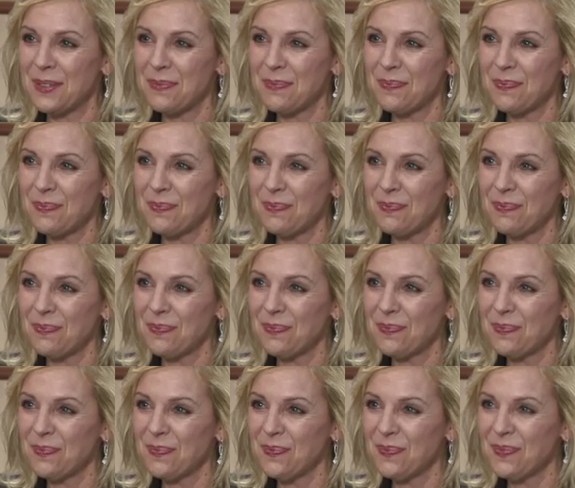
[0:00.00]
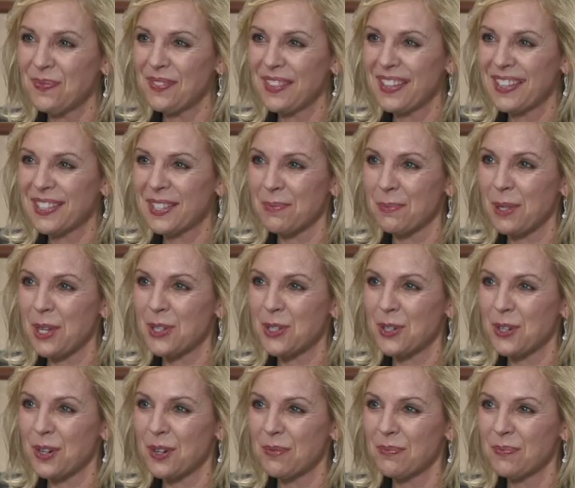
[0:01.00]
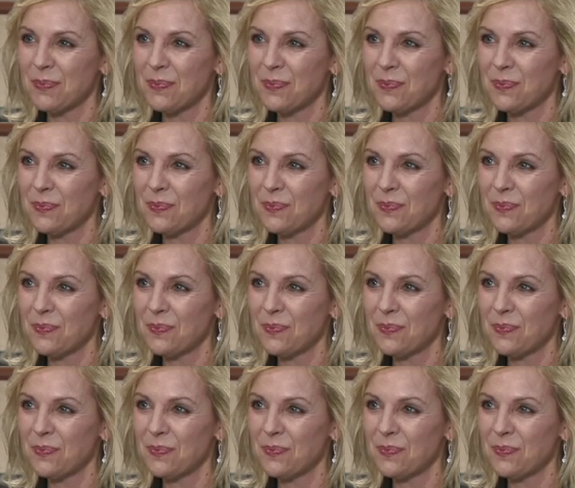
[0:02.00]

joining us on Comcast Newsmakers.